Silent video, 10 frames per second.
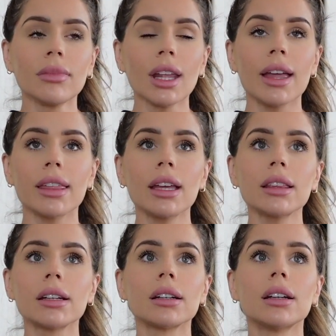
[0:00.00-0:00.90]
I think
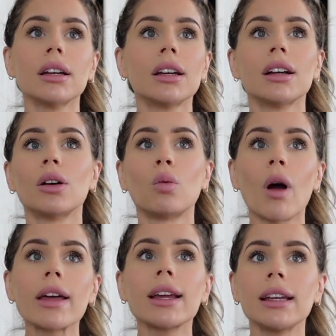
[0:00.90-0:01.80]
the
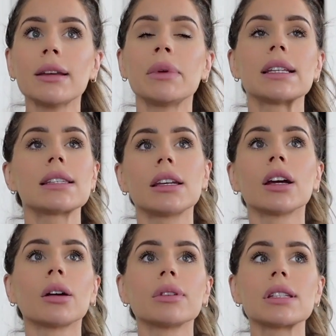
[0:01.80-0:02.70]
why they needed me to see
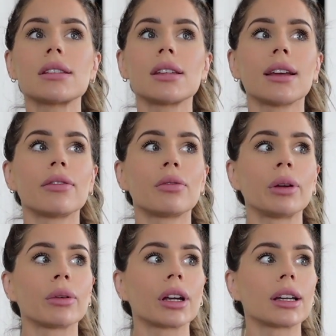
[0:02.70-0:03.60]
her was to see if we
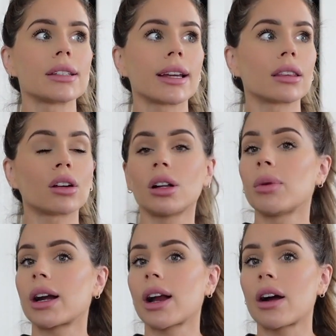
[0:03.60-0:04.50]
were going to take the
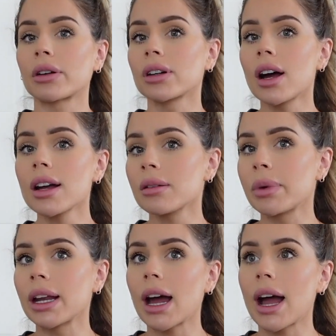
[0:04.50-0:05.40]
gallbladder out or not.
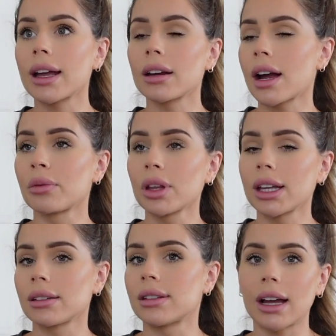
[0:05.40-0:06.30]
But I, I
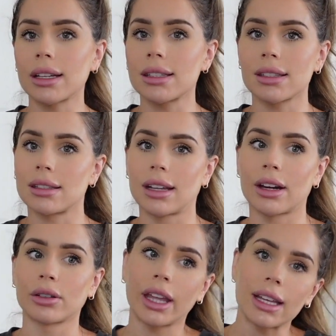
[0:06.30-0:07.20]
really, it's, I
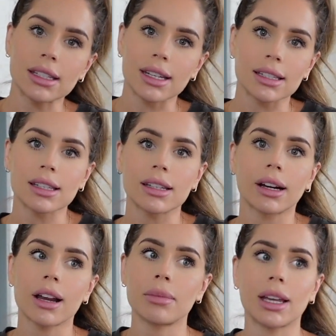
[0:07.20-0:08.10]
don't think it's
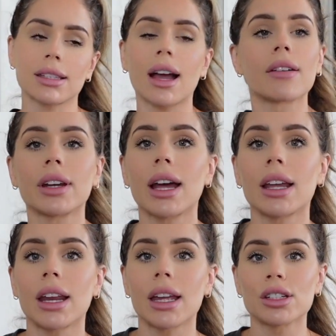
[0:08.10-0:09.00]
necessary because I haven't had
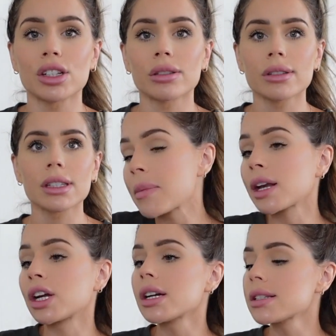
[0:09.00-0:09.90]
any issues. My
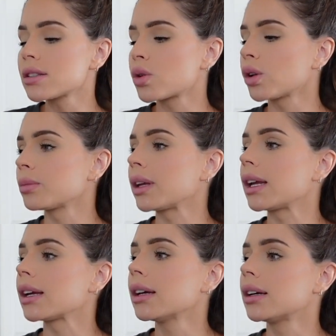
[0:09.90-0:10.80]
nurse told
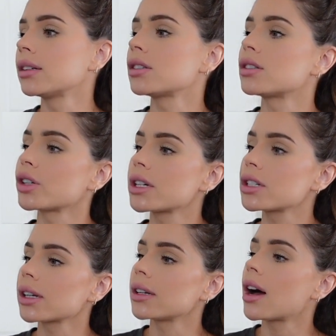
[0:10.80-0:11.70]
me,
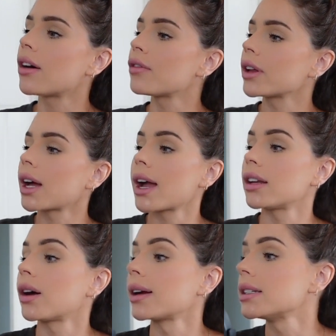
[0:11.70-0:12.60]
strangely enough, I had
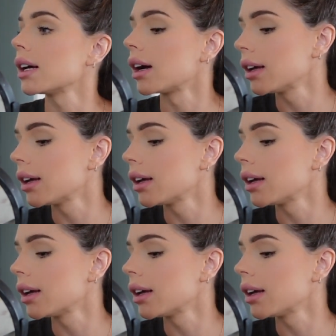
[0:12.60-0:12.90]
no idea,